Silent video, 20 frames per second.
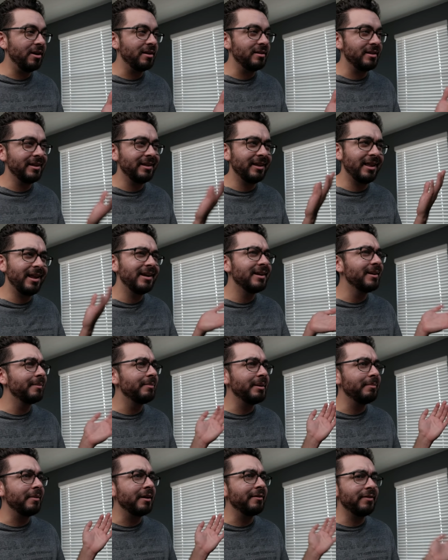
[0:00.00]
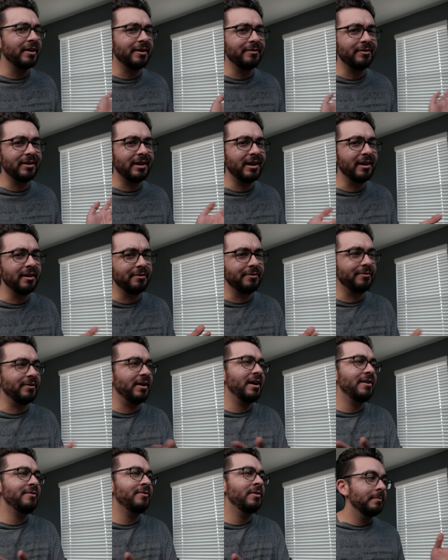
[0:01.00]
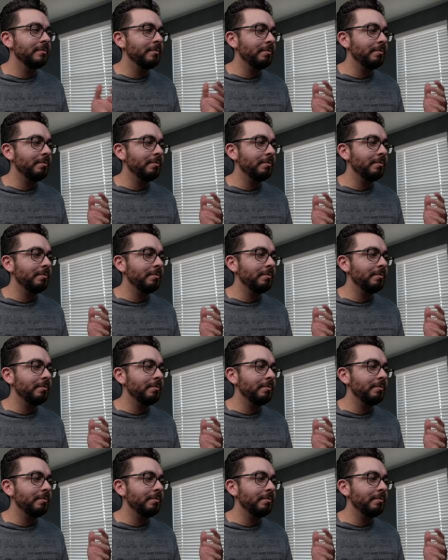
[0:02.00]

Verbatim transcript: I think it ended up being my favorite out of the five.